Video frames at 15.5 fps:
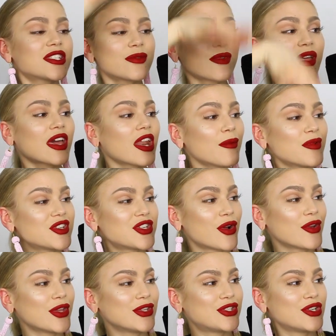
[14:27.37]
So I'm not gonna be
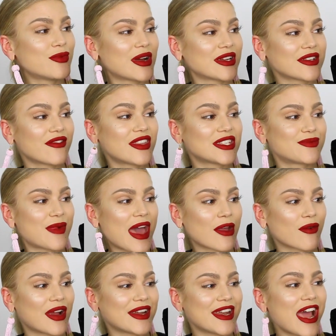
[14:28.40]
showing you too much of this
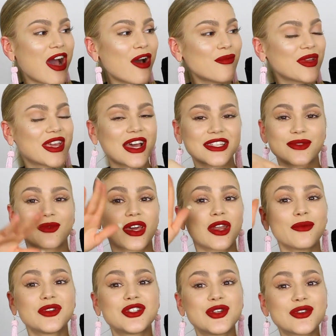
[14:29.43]
bag right now because I'm
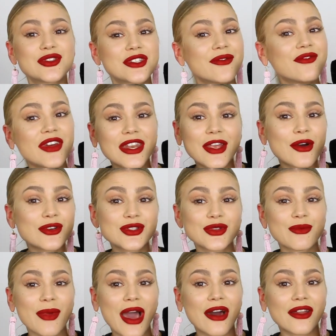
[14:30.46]
gonna be doing some videos
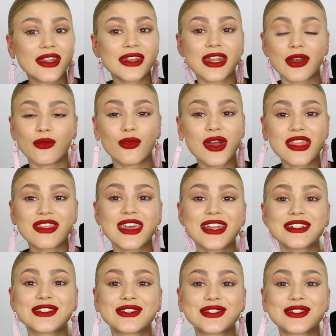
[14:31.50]
about it and with it.